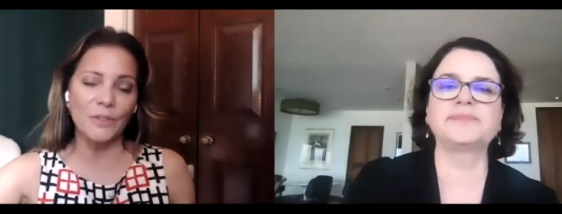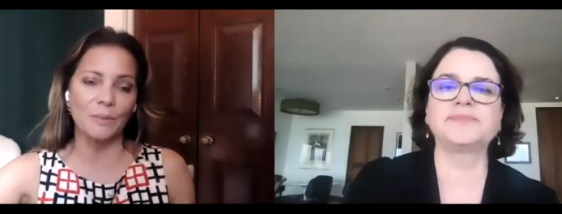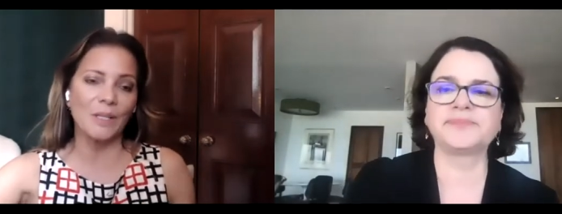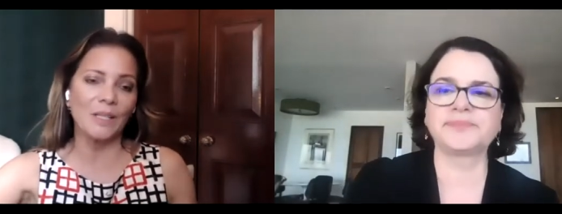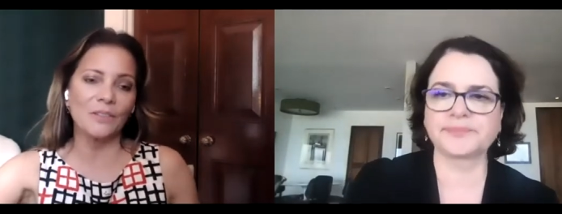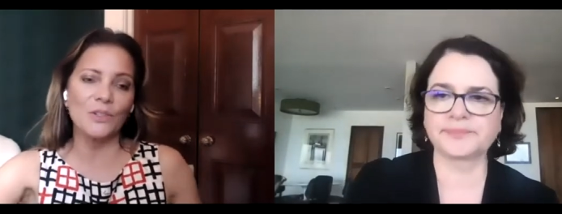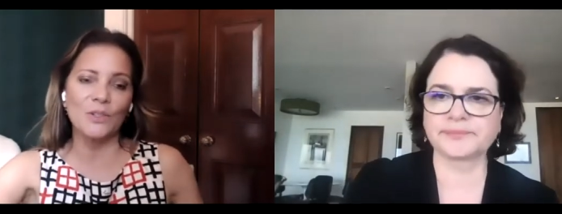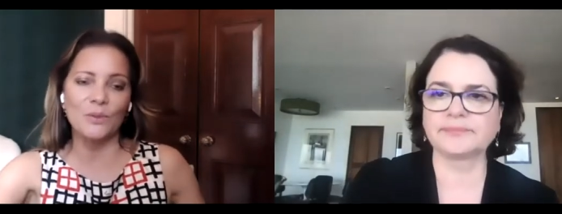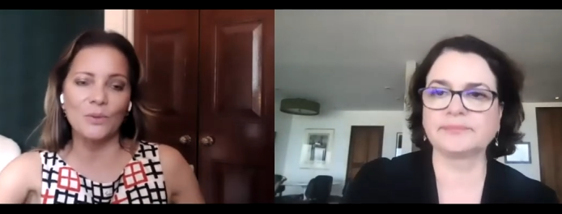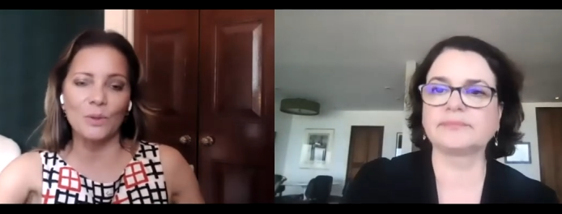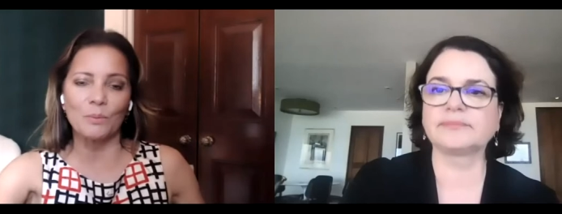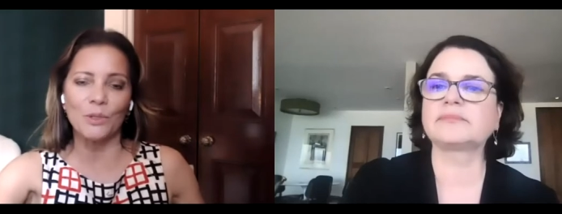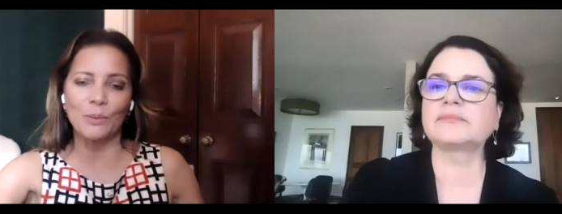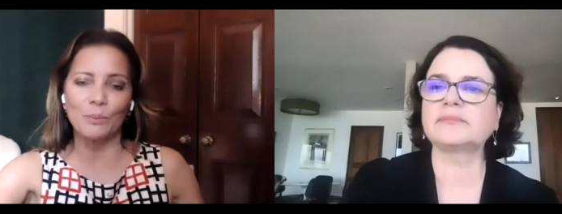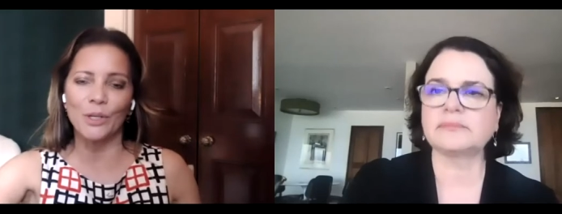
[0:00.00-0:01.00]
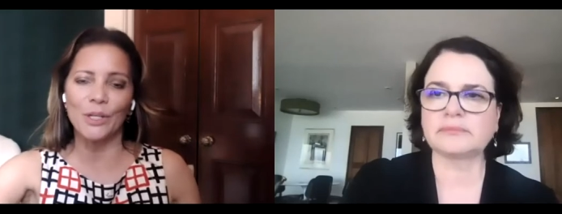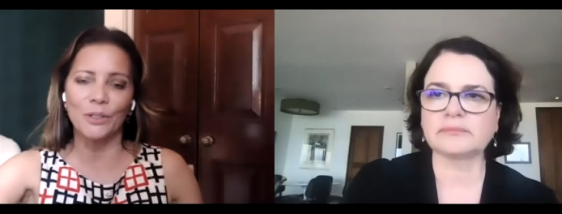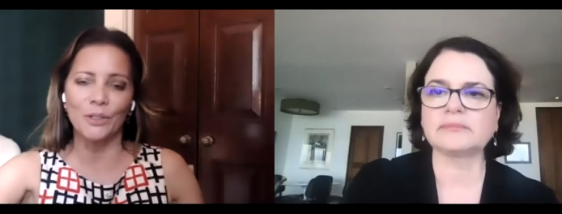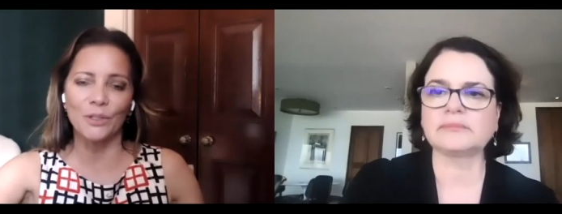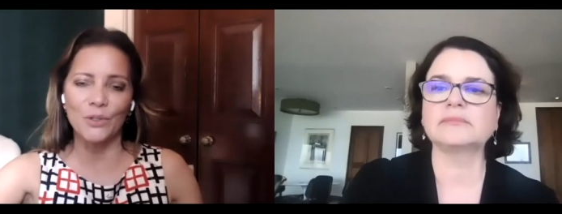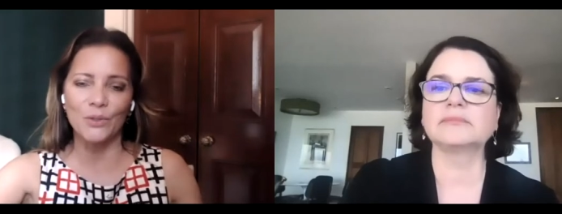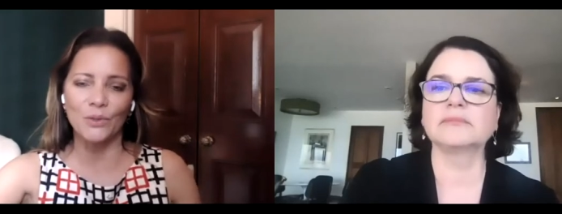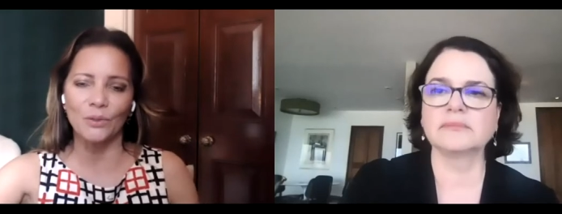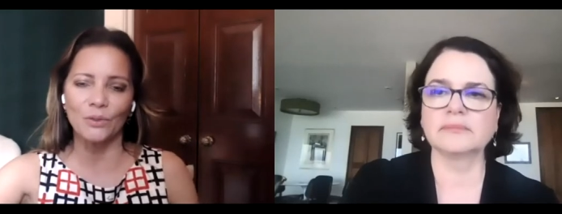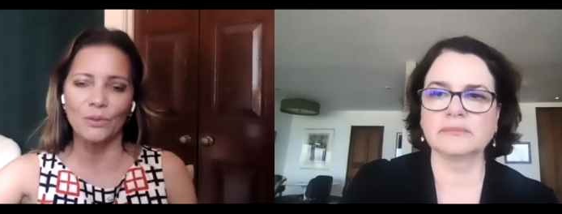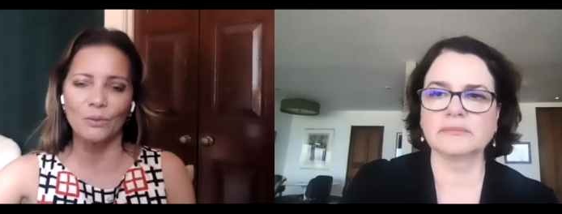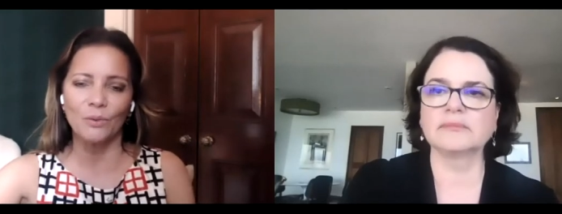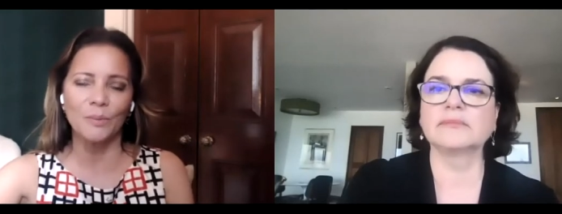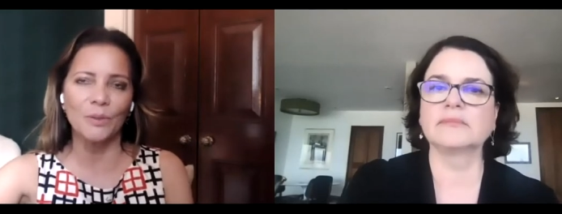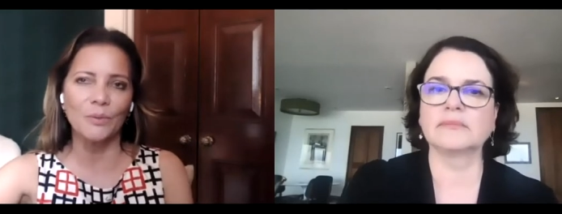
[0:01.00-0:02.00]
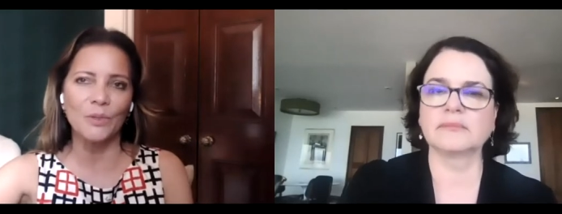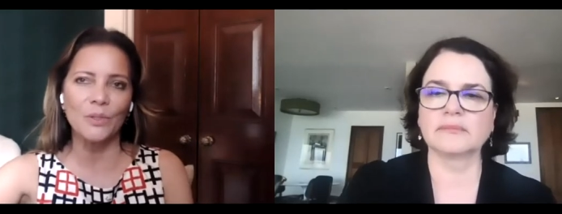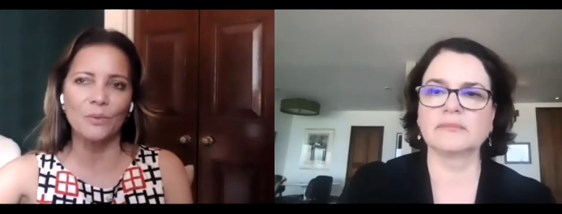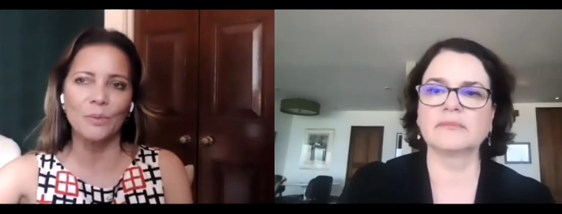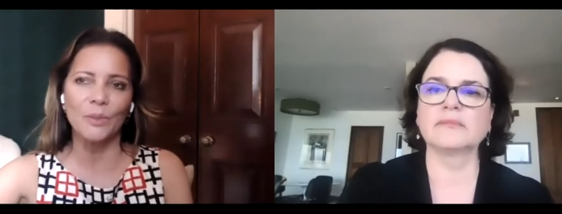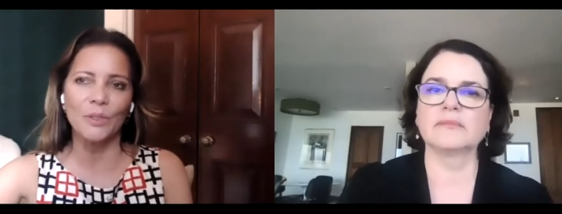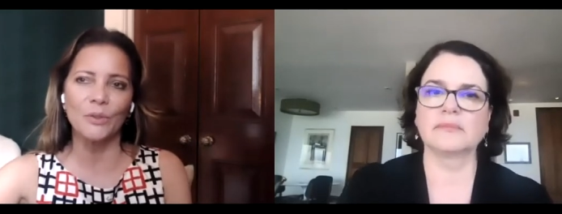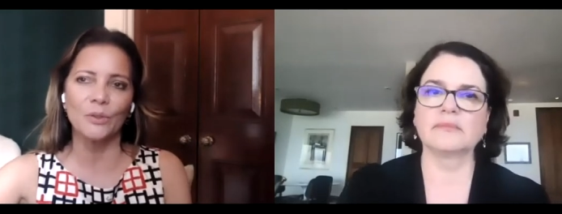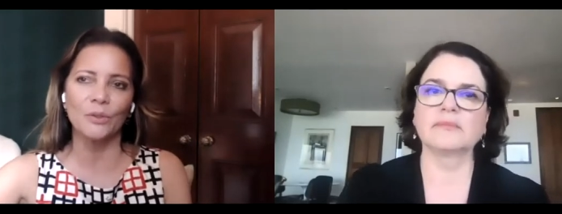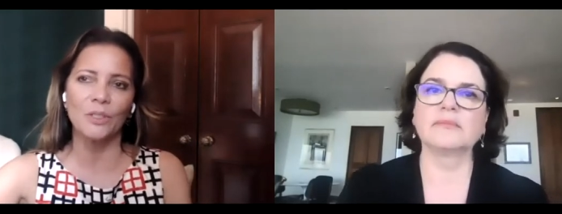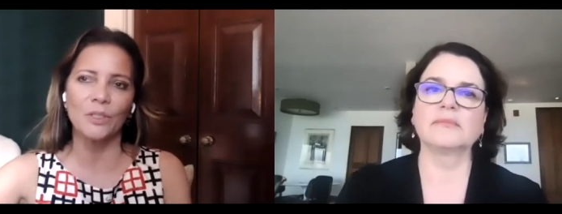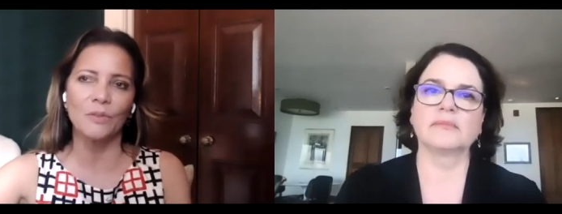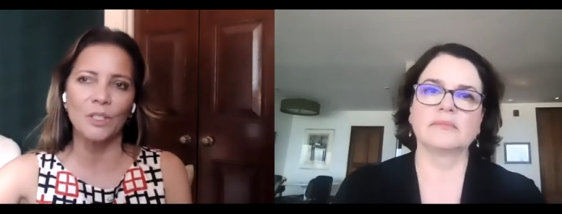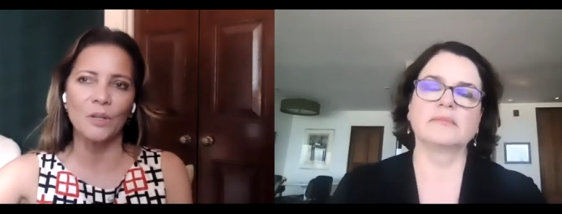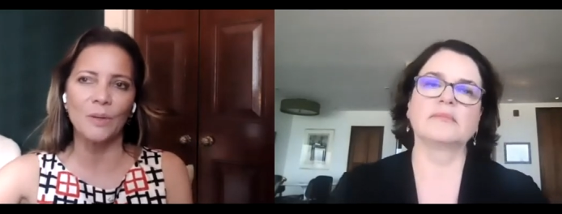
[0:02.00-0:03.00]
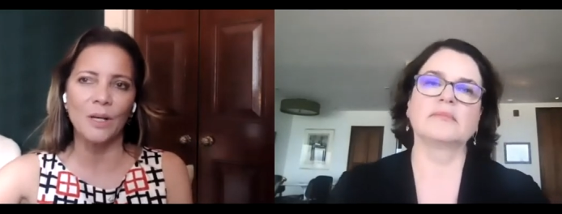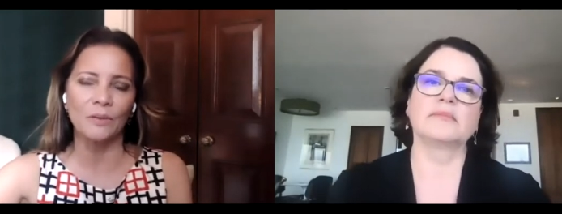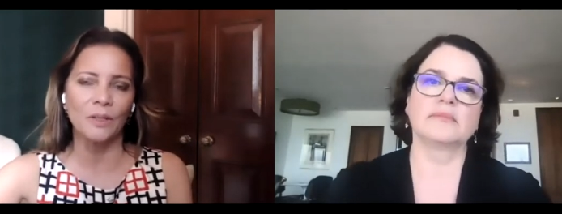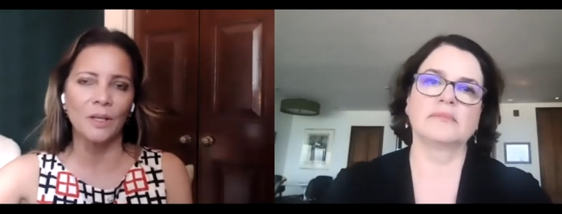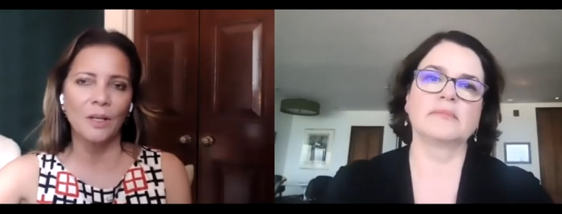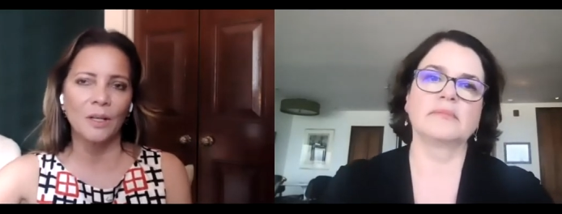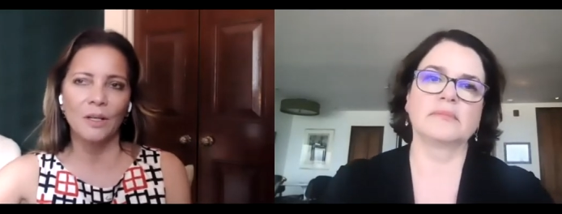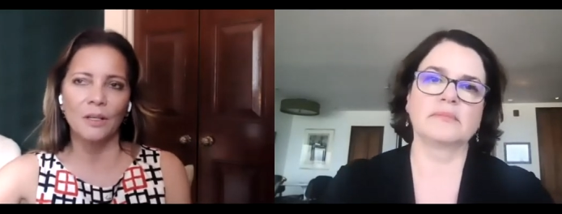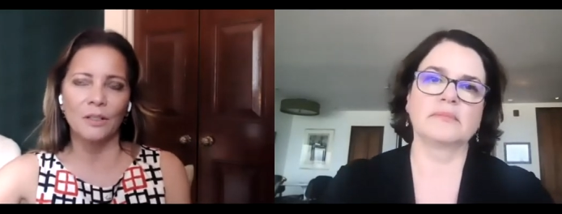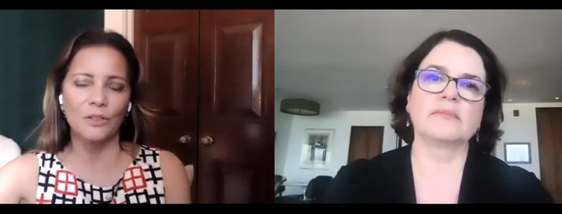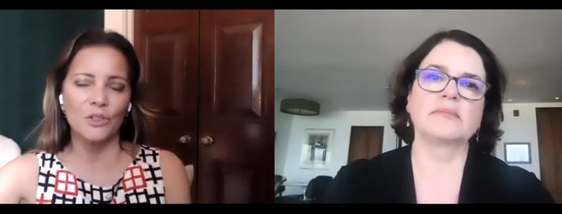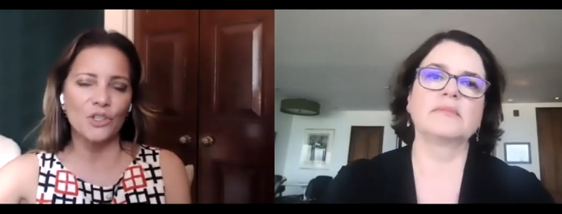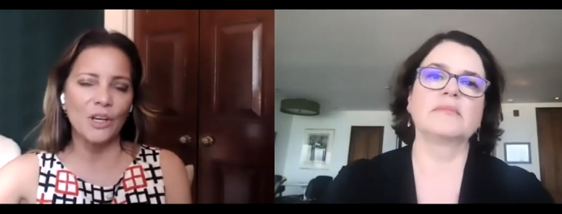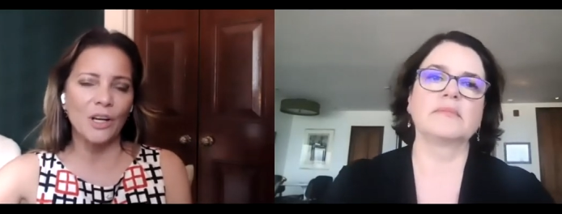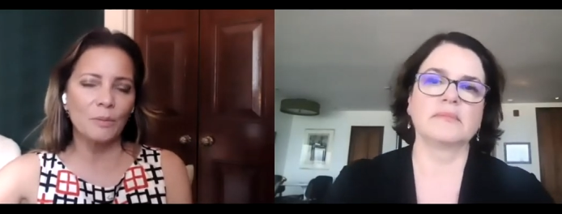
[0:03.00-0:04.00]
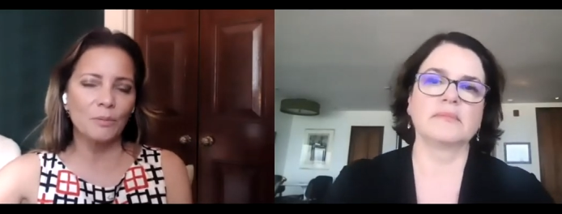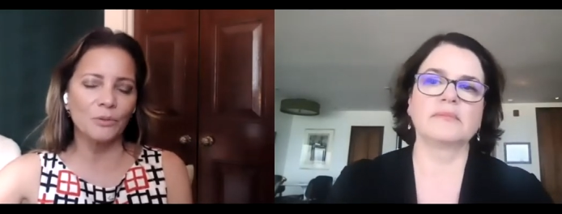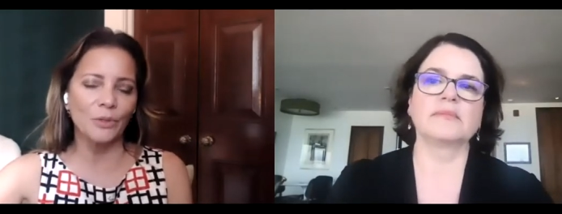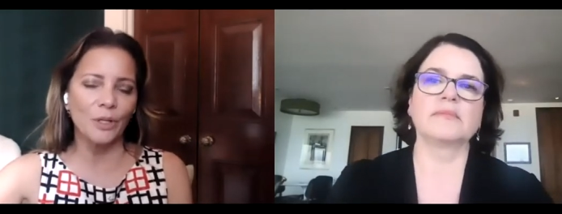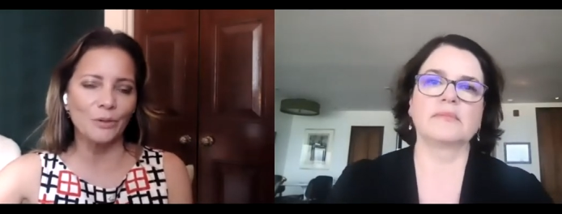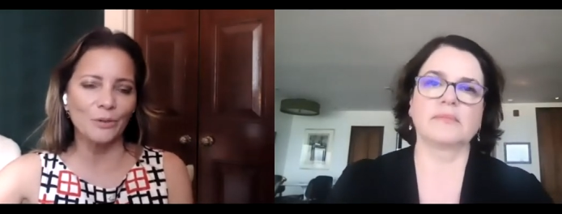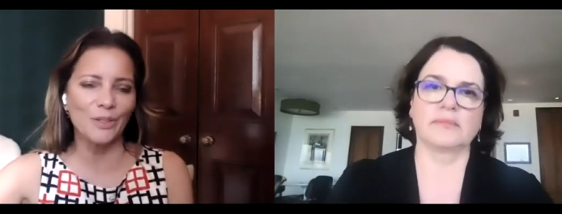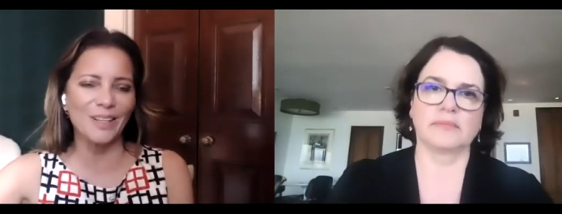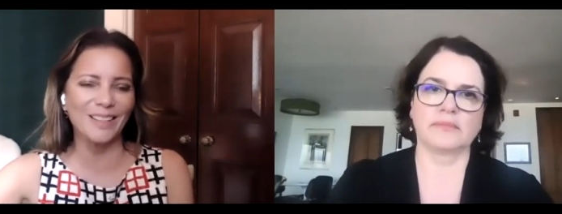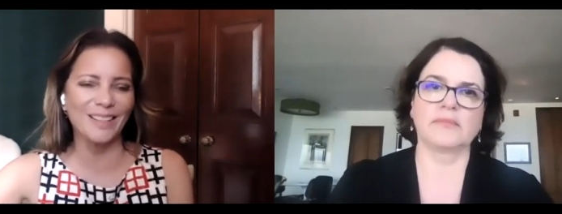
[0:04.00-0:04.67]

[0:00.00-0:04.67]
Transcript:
Speaker 1: I mean, just as the precursor to the new woman was a woman who couldn't even go out unchaperoned.